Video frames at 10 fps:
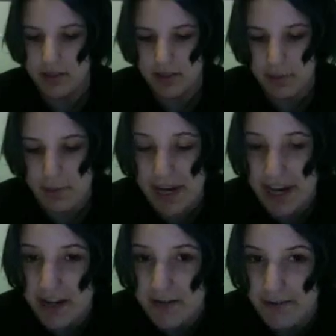Some are
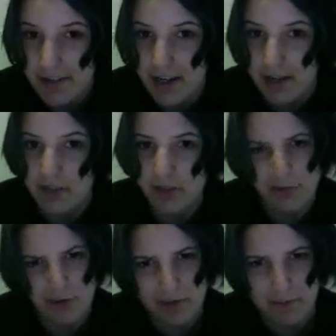bad.
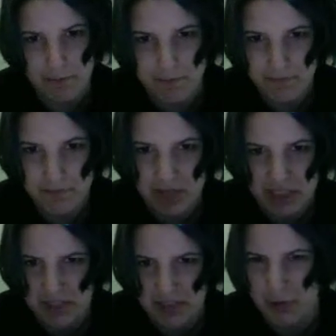
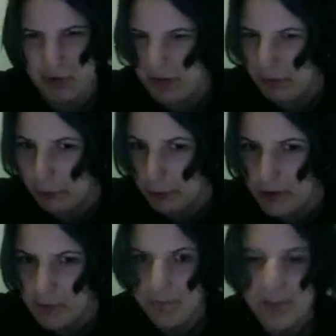Some are a bit rude,